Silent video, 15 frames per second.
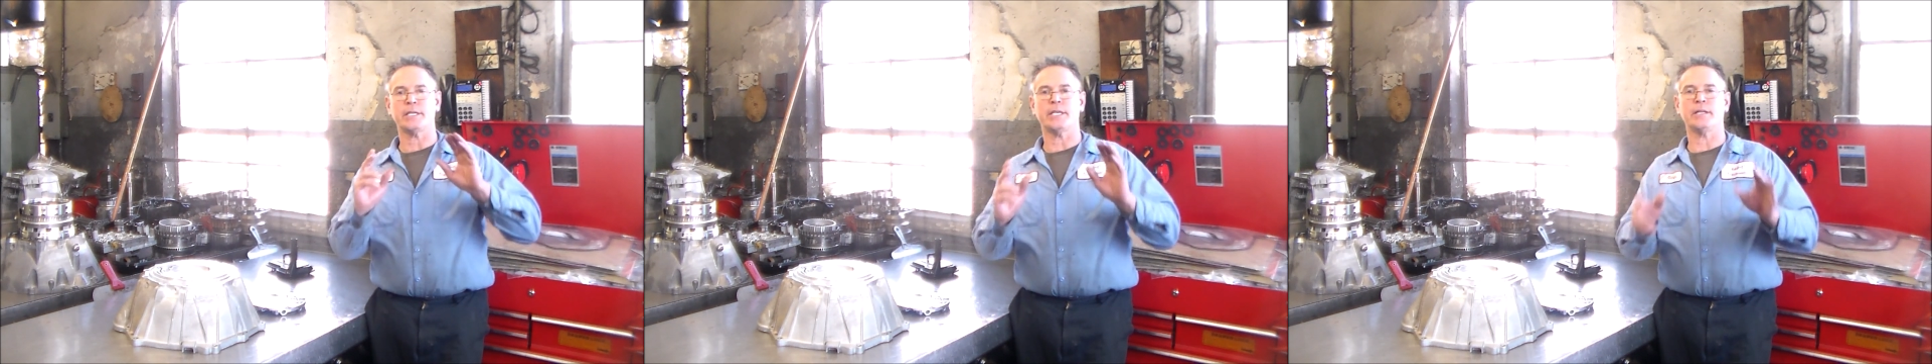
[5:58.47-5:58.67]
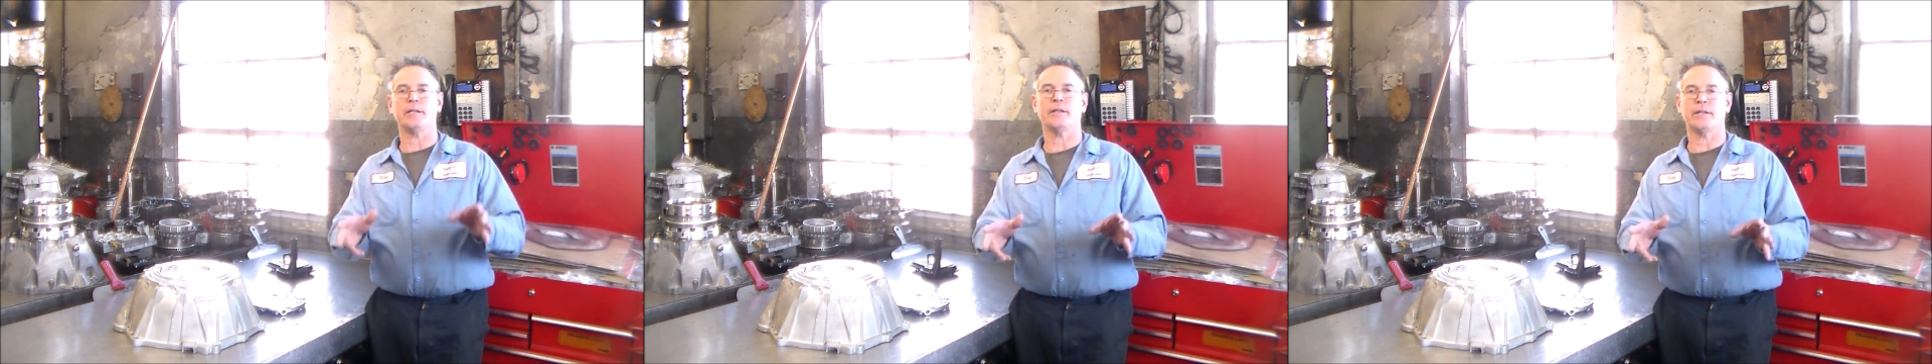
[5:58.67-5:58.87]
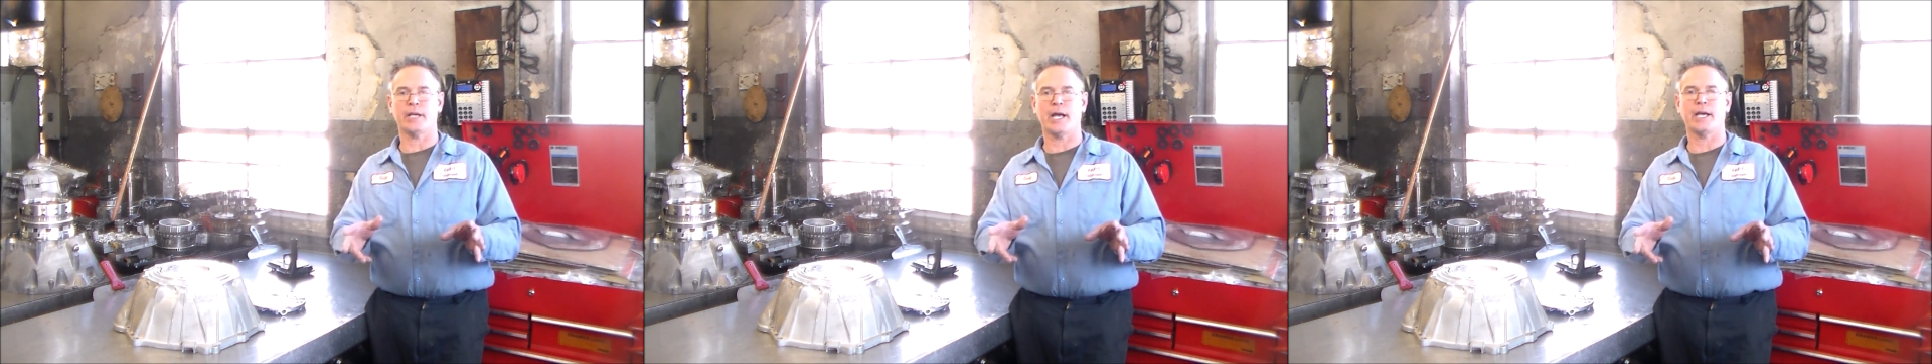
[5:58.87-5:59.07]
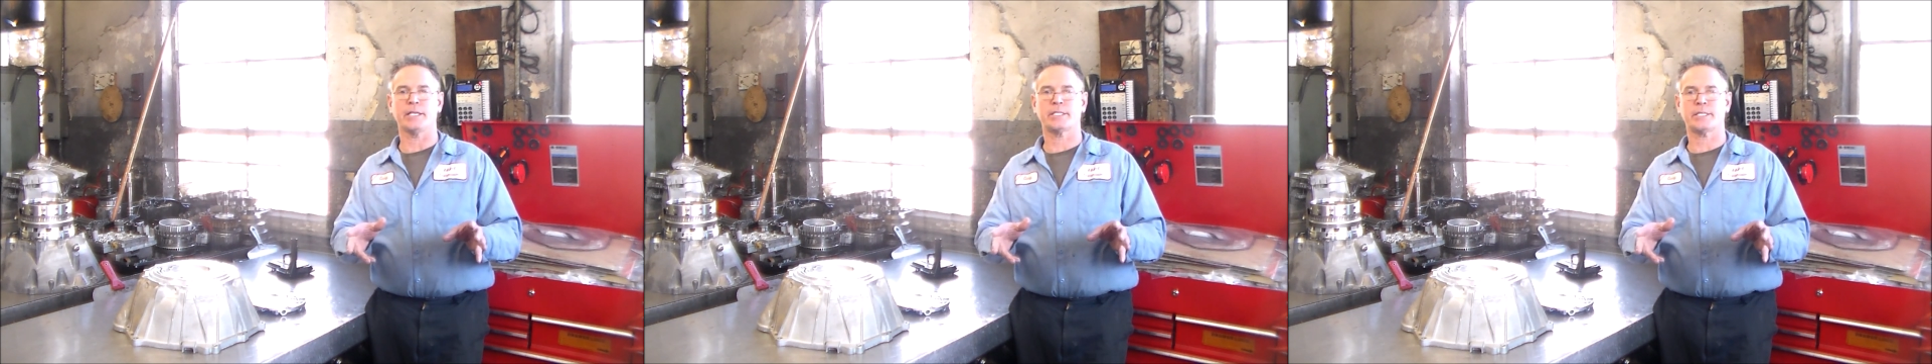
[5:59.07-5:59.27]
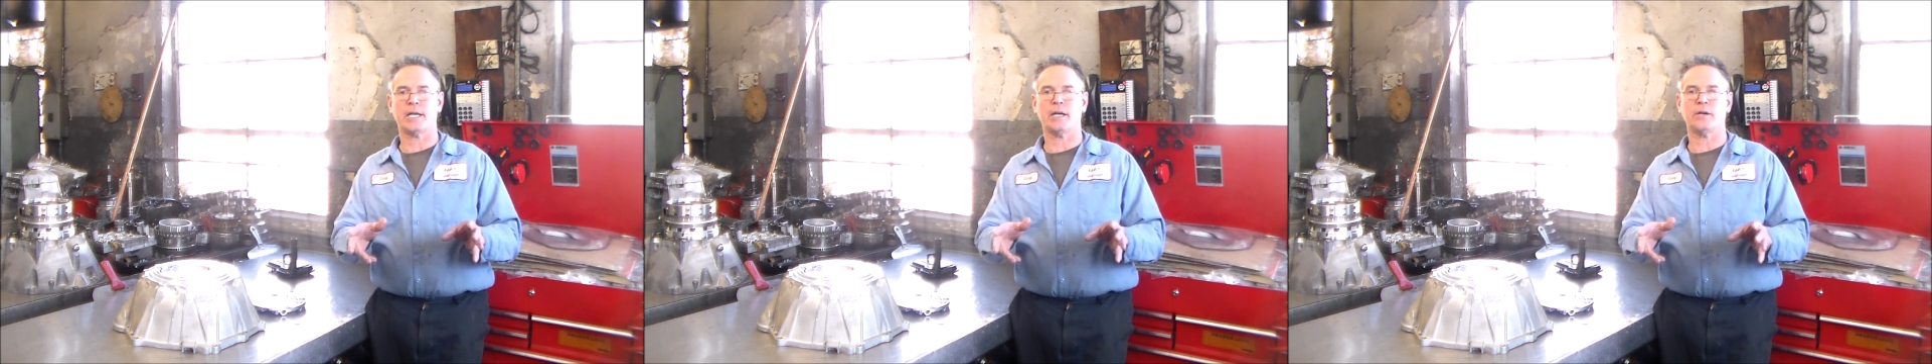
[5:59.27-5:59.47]
in the
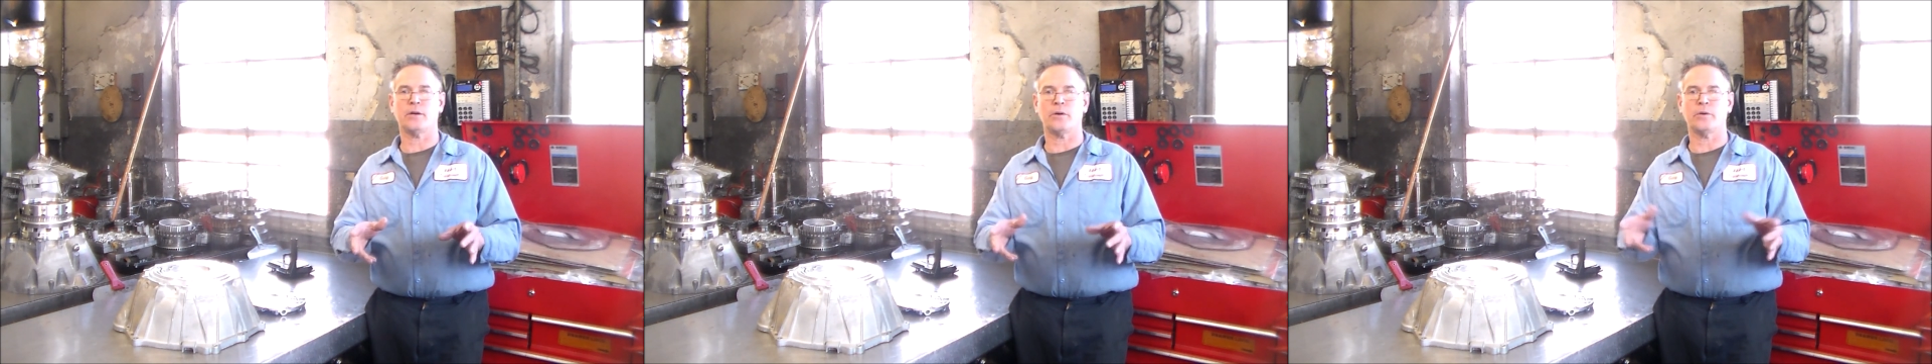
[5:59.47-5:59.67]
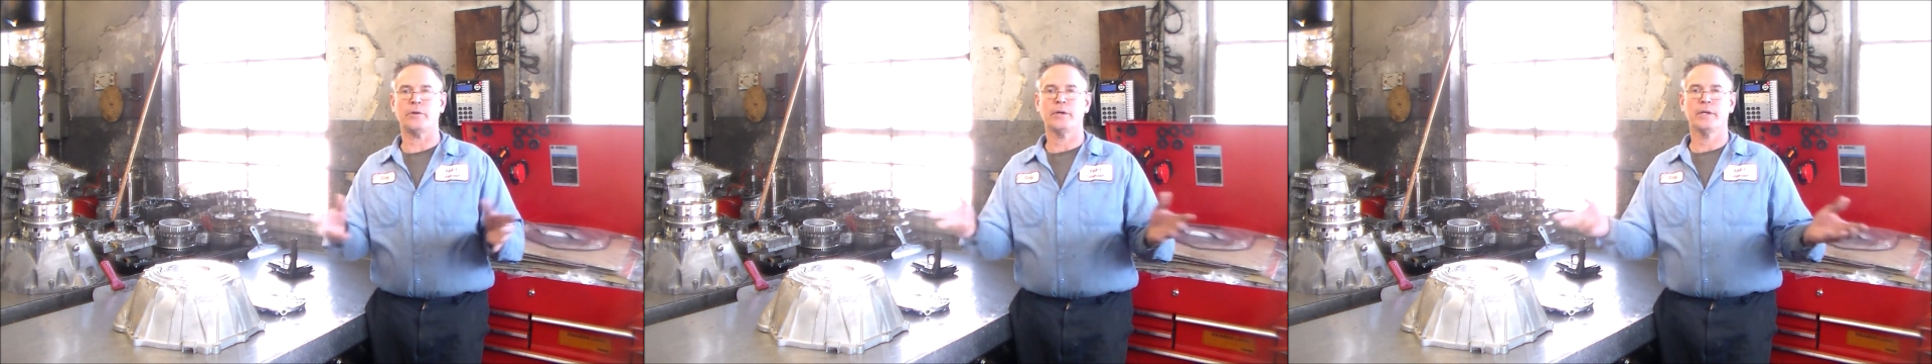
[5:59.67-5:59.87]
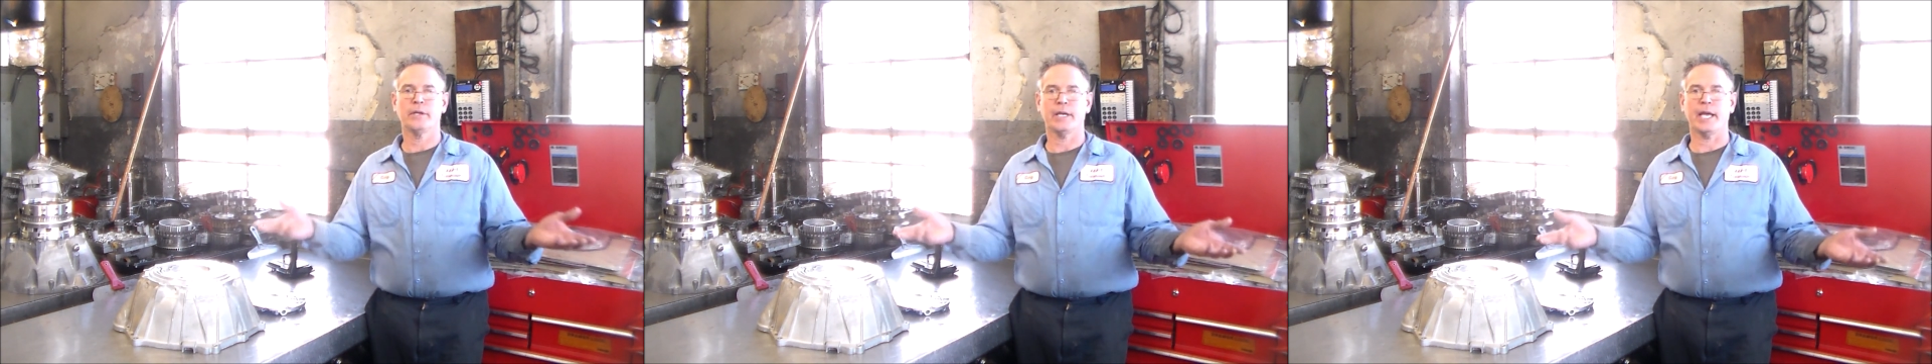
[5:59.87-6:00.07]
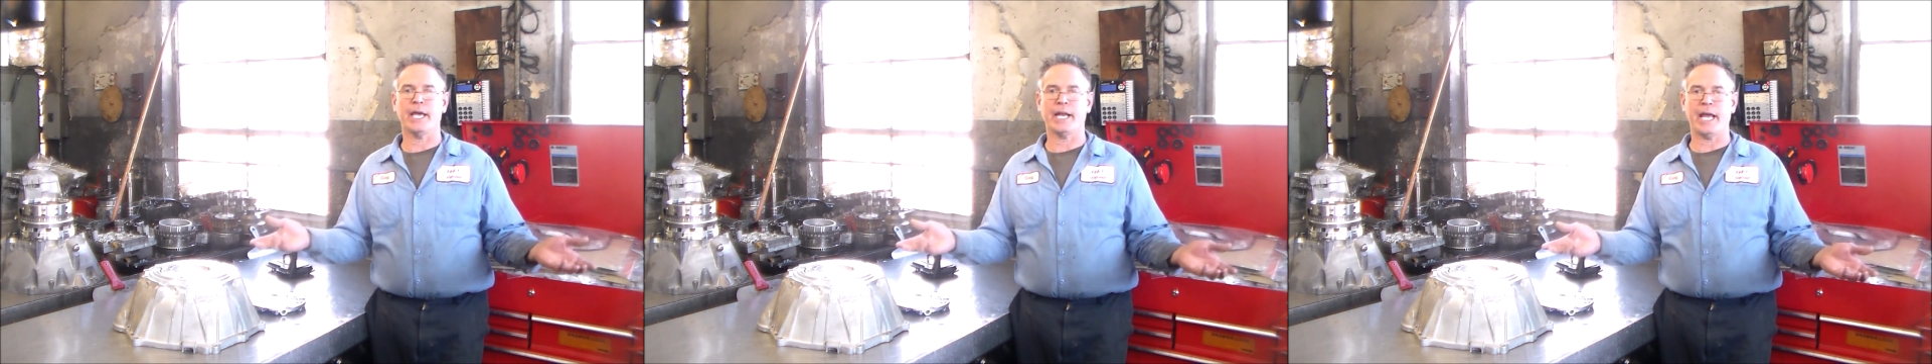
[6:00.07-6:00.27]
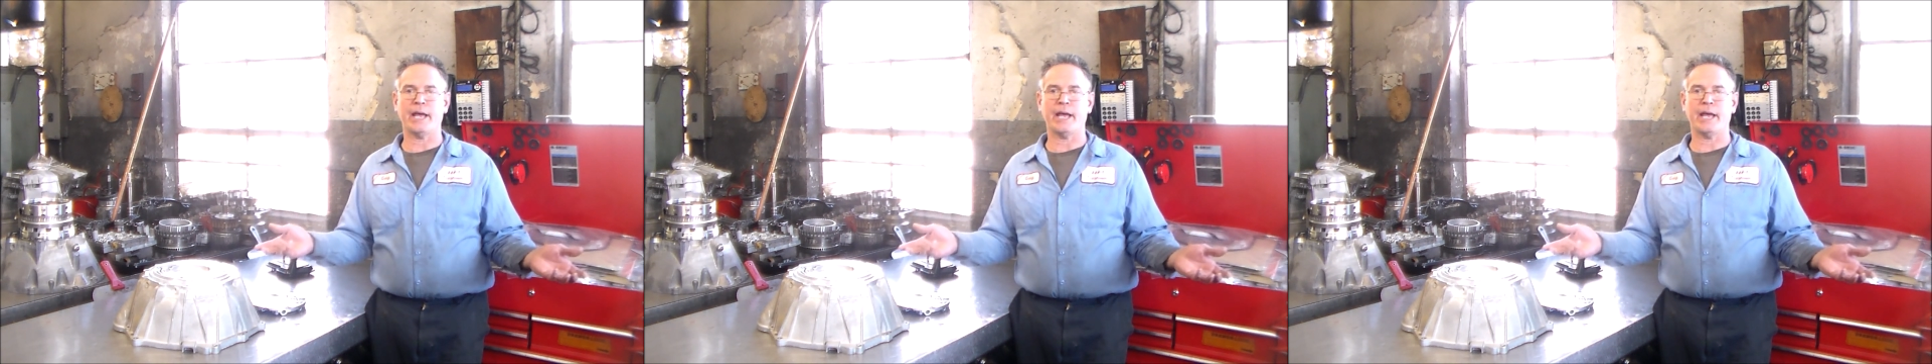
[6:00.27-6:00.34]
guy's Tahoe, and I